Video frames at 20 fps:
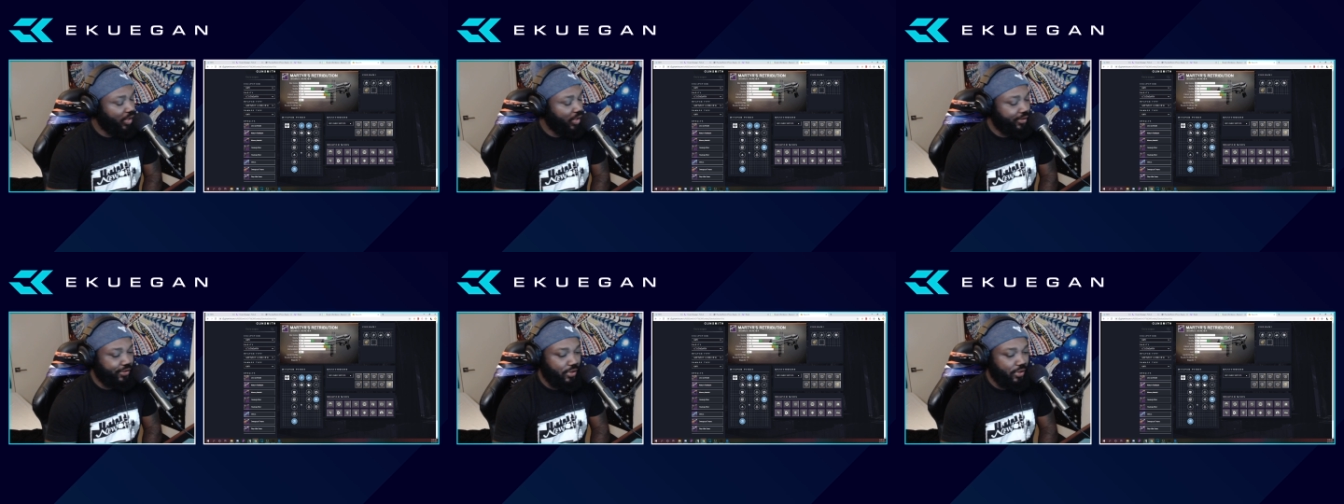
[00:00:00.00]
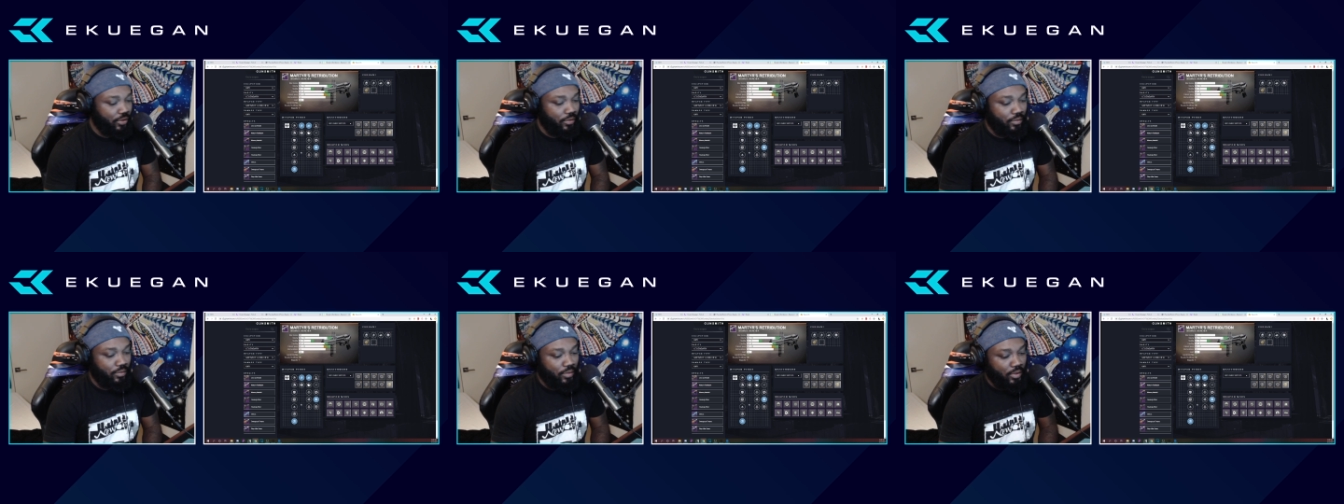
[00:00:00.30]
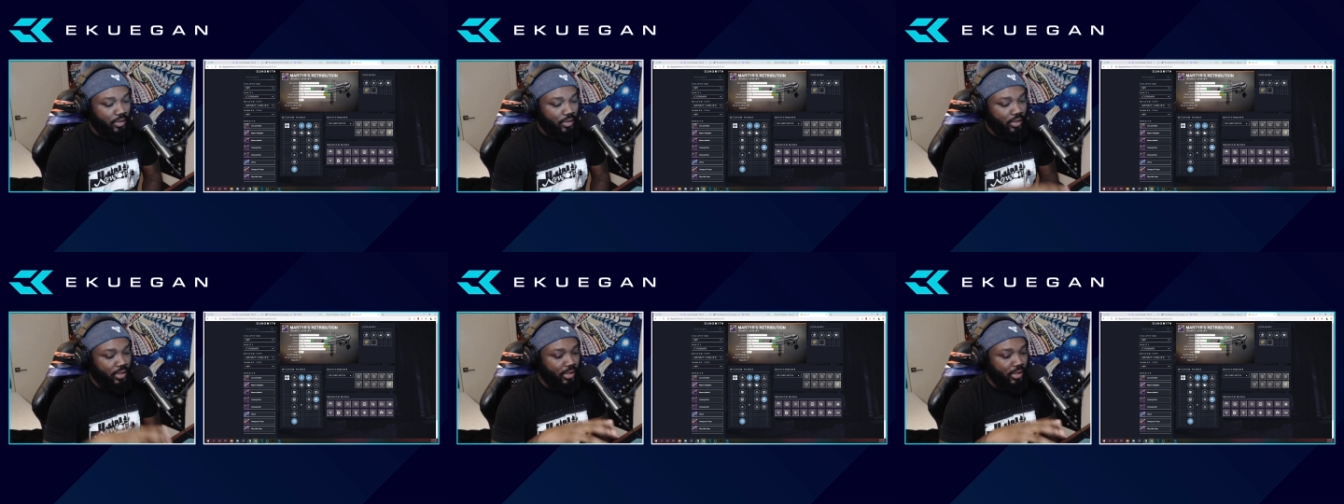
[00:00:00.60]
So
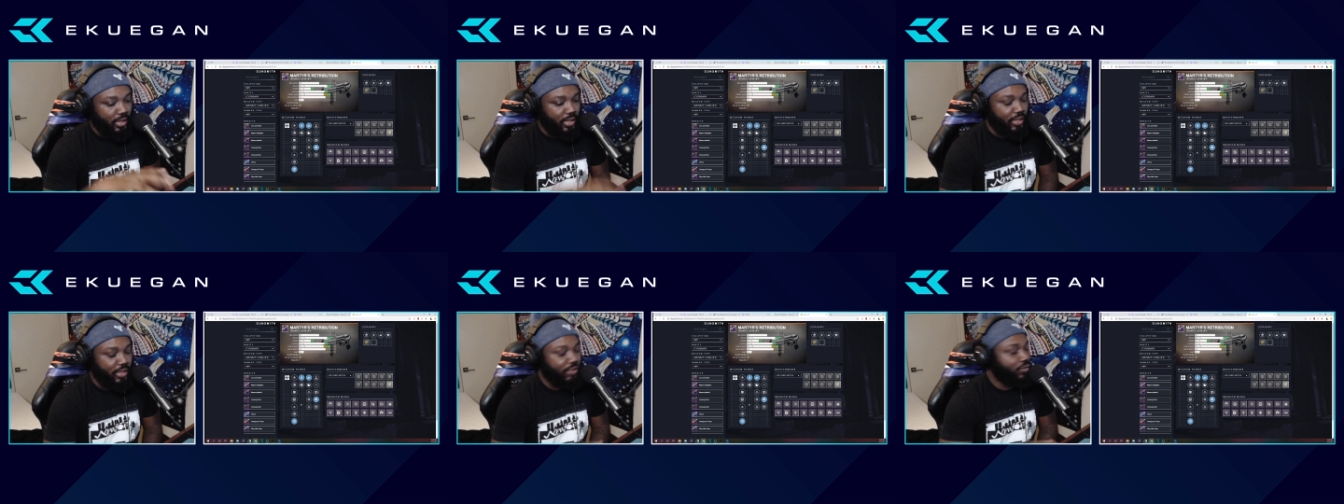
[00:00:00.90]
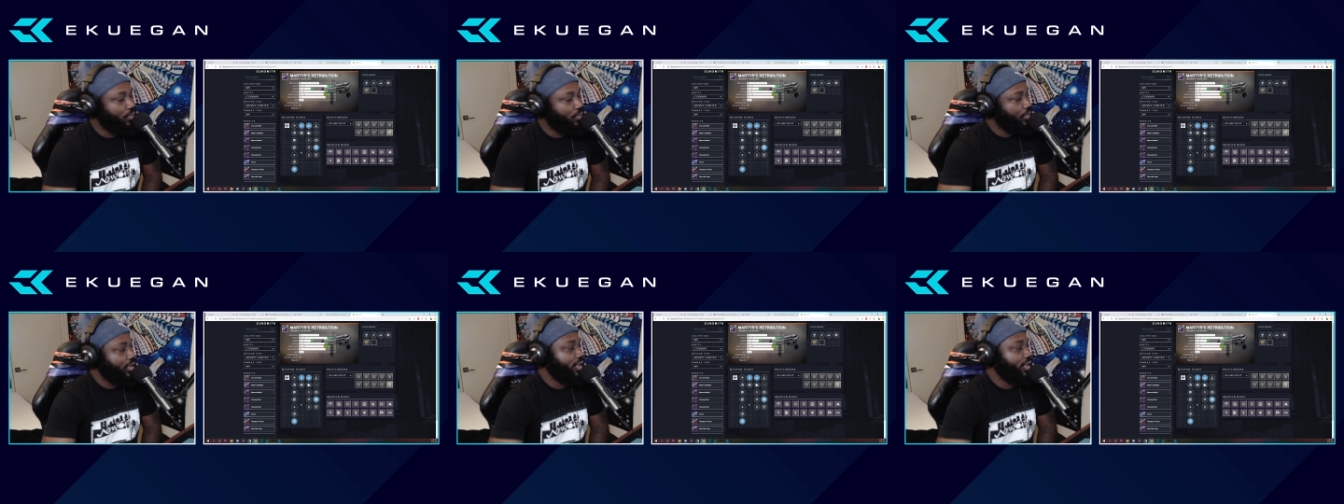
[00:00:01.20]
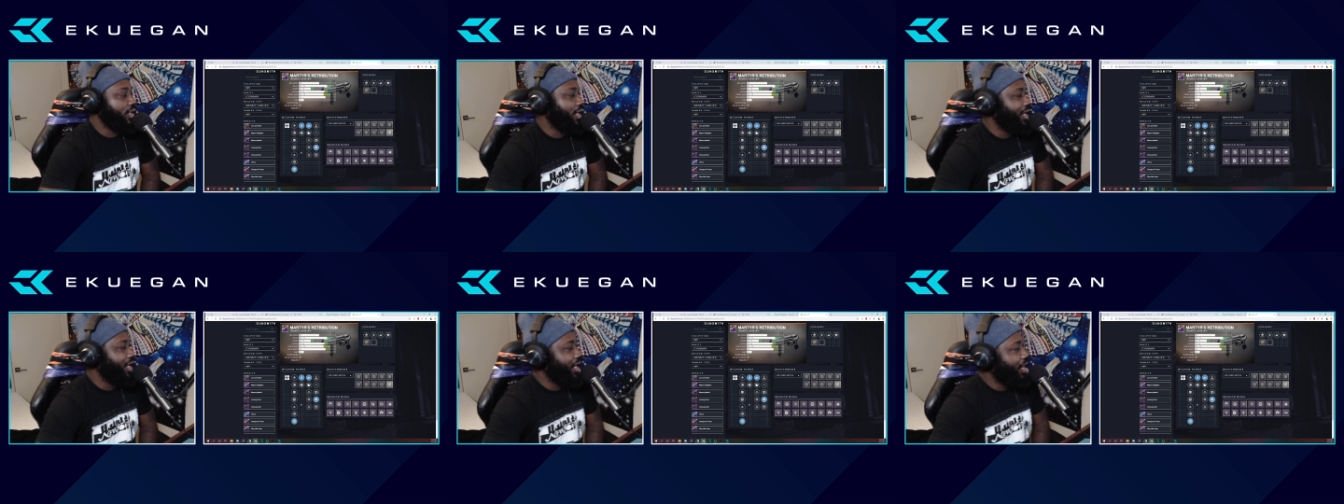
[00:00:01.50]
here's
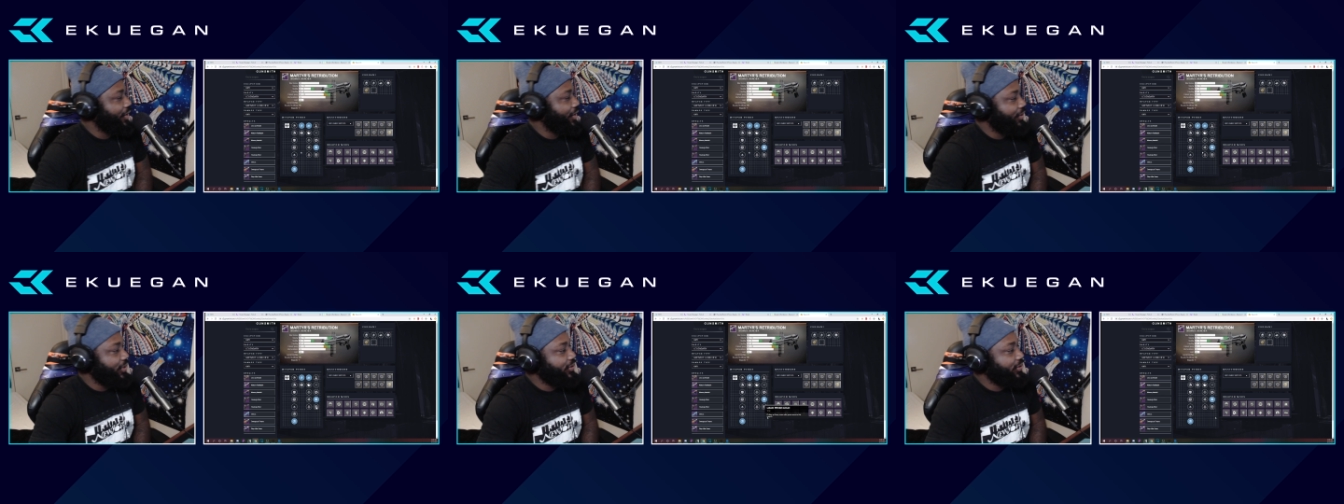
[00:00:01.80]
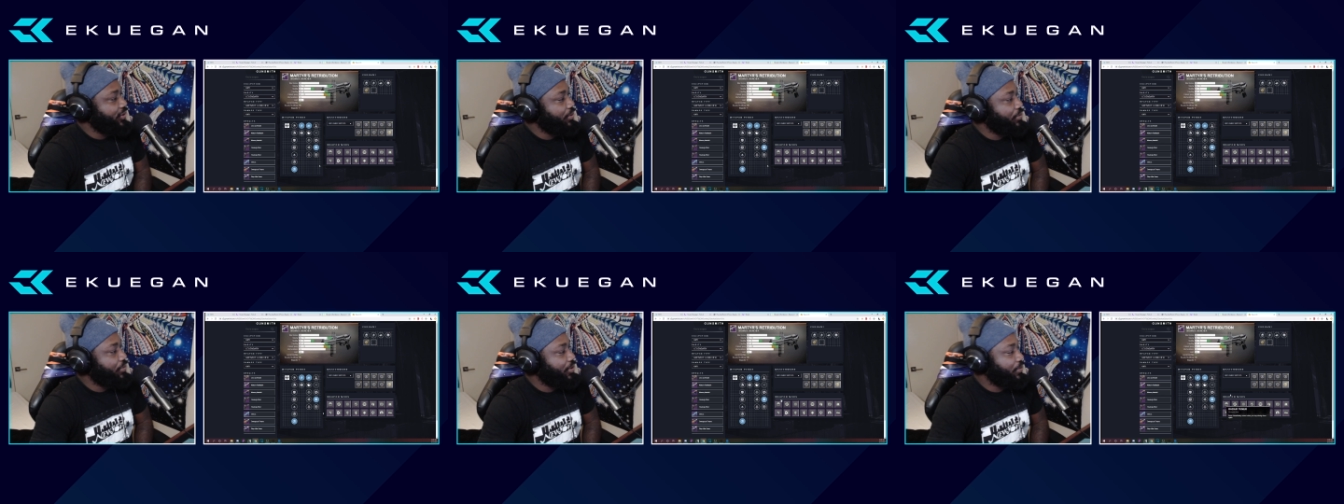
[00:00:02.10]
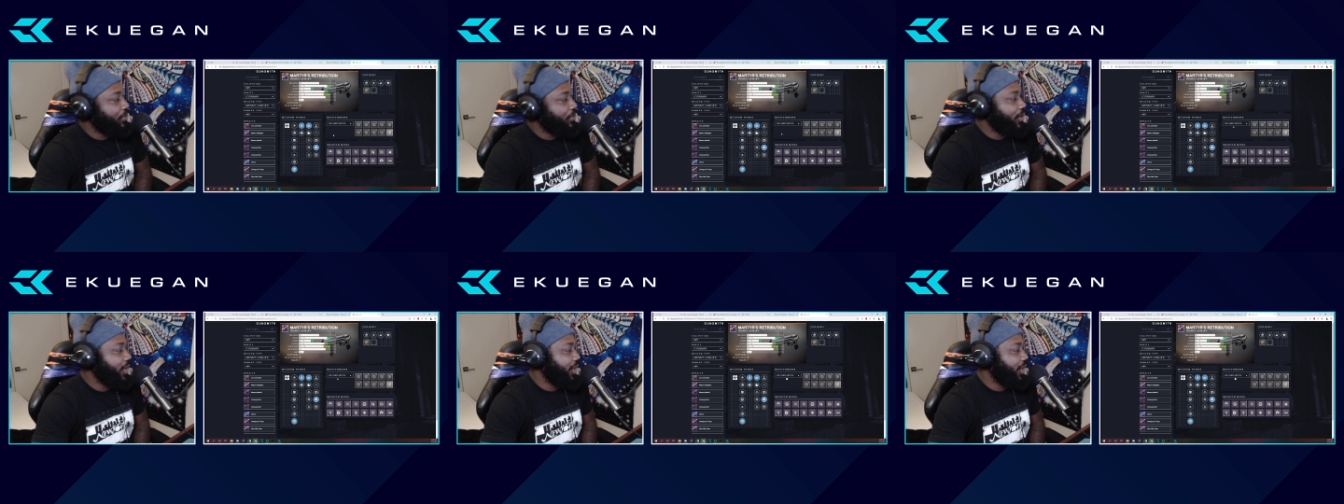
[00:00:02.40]
where a lot of things come into
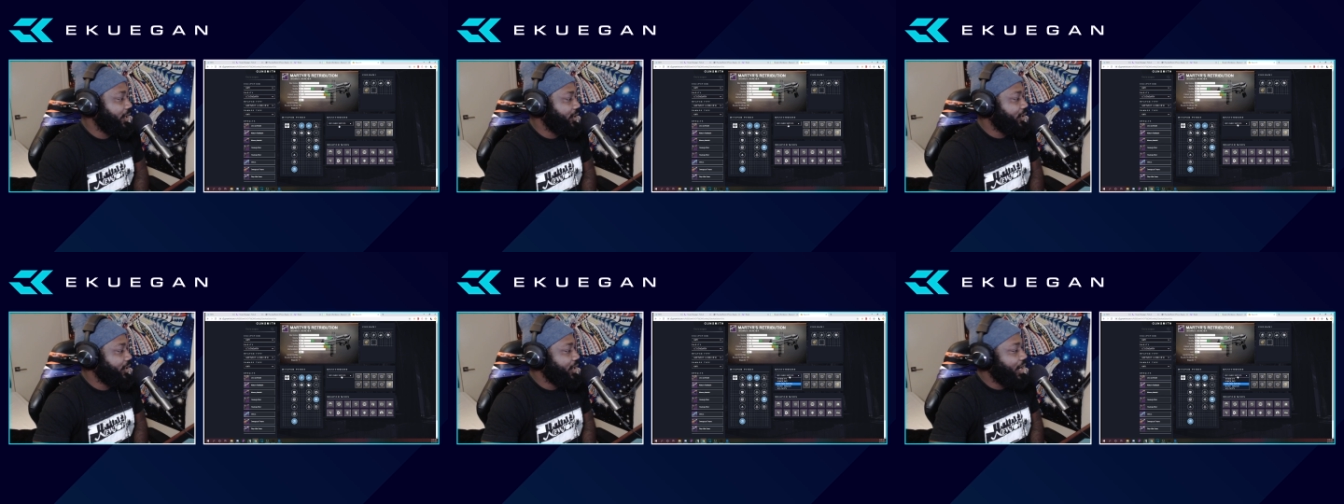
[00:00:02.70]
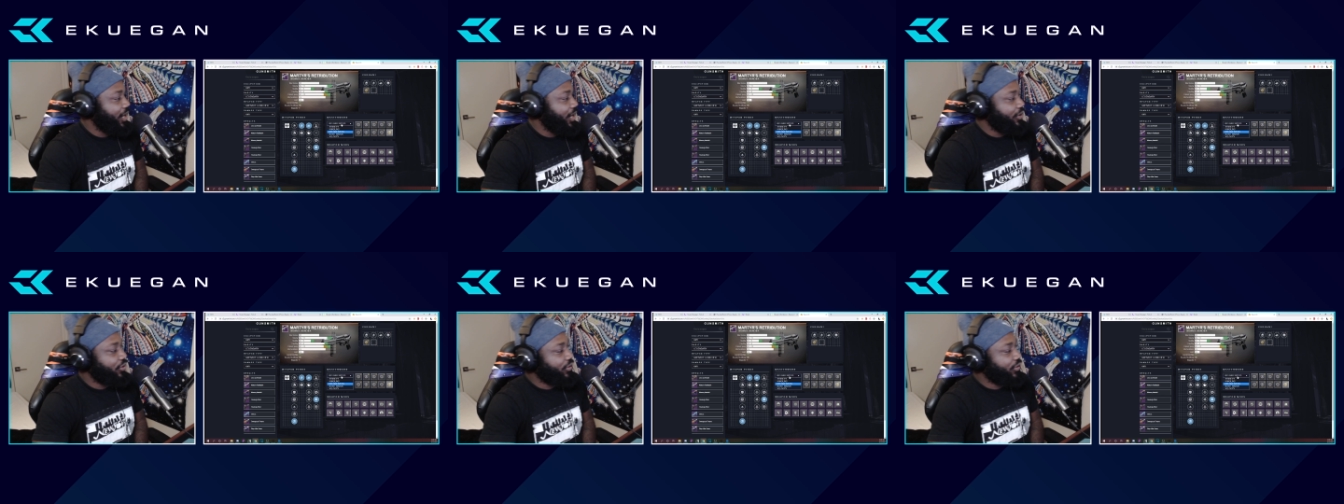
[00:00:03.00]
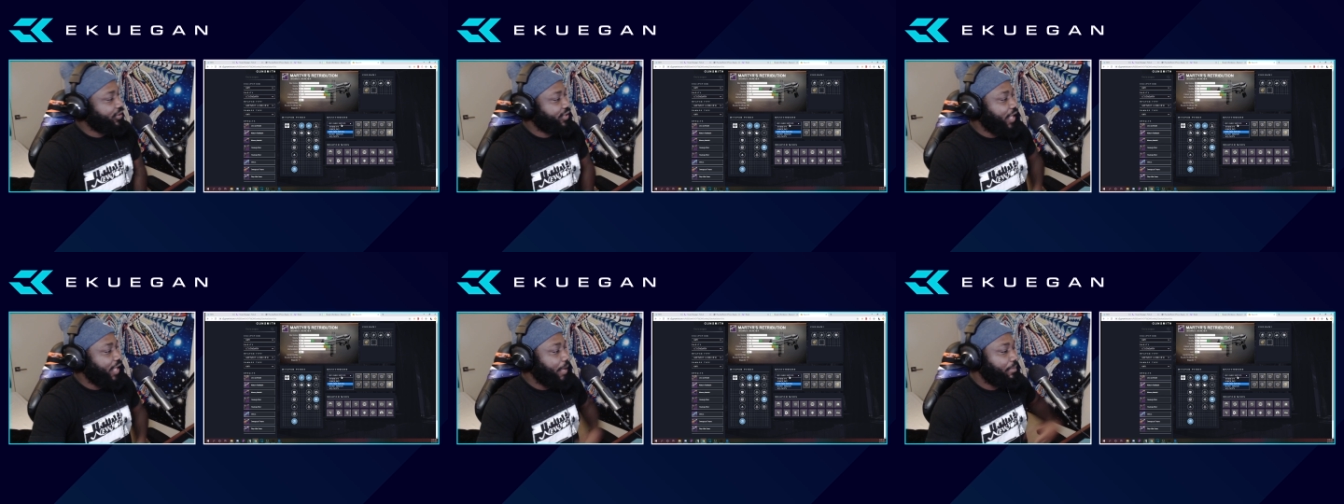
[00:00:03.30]
play. I
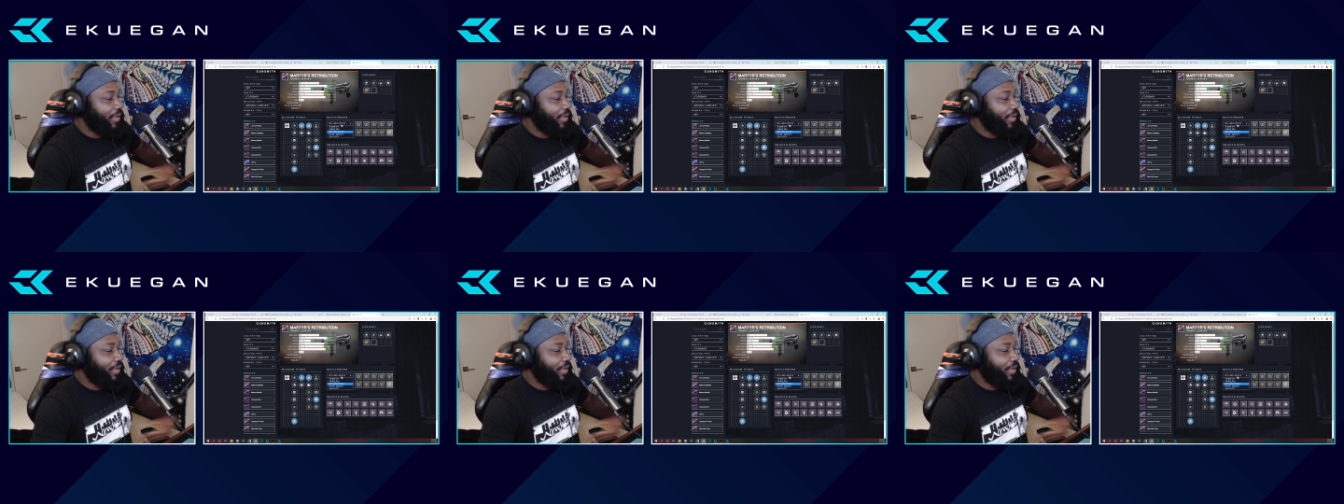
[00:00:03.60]
noticed that